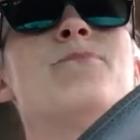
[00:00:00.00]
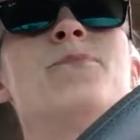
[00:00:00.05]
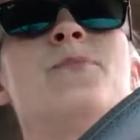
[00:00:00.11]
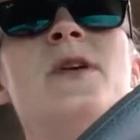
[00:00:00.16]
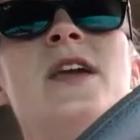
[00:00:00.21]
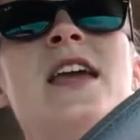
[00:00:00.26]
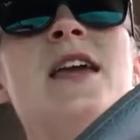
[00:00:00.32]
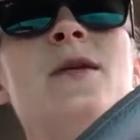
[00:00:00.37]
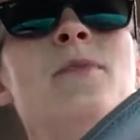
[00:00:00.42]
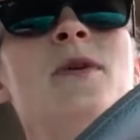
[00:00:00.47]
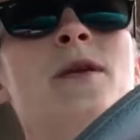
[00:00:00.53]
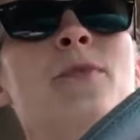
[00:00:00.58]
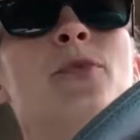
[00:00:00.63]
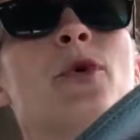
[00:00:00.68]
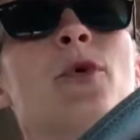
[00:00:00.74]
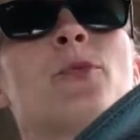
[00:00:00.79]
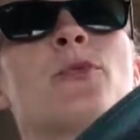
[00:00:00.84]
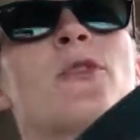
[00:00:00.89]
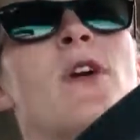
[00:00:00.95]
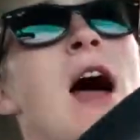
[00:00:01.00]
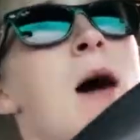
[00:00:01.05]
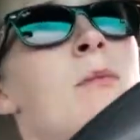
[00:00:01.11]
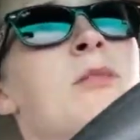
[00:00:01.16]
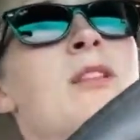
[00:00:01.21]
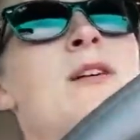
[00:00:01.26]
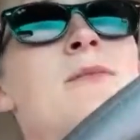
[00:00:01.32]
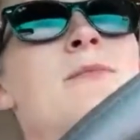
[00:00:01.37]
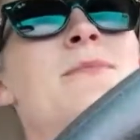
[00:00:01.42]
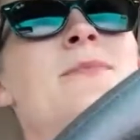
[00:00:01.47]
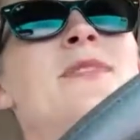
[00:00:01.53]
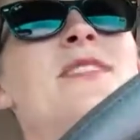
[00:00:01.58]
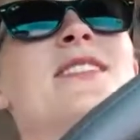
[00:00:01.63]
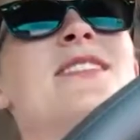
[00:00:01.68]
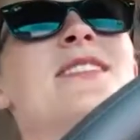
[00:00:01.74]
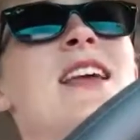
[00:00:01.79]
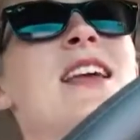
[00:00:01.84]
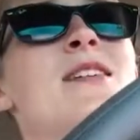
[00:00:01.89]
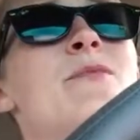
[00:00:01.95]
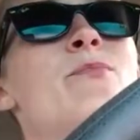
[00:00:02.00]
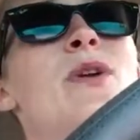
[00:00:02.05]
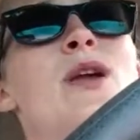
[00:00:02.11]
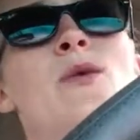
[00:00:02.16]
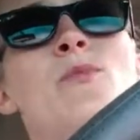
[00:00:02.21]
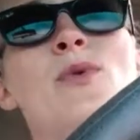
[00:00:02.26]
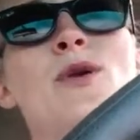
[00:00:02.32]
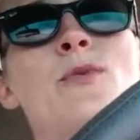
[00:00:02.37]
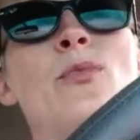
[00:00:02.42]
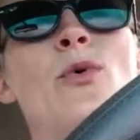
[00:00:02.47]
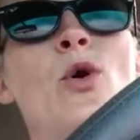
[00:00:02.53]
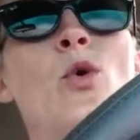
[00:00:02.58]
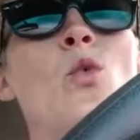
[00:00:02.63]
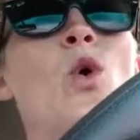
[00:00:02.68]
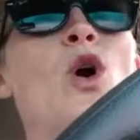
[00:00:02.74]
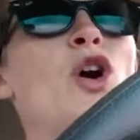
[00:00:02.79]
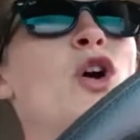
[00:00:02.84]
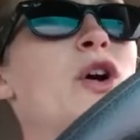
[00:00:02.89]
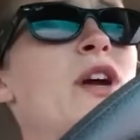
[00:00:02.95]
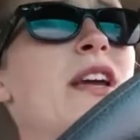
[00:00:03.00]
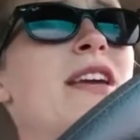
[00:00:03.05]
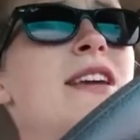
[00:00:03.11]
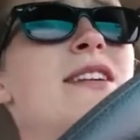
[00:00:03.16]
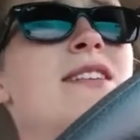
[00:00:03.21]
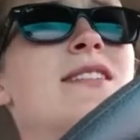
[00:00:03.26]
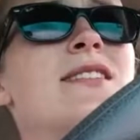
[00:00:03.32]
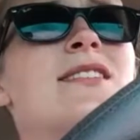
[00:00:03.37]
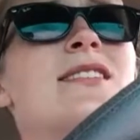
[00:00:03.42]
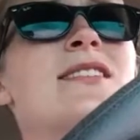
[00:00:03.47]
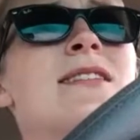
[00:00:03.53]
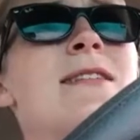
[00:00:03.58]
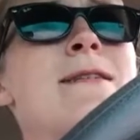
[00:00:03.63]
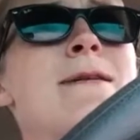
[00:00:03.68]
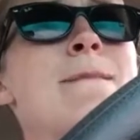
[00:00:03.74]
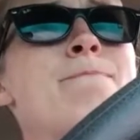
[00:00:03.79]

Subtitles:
big people problems and big people worries,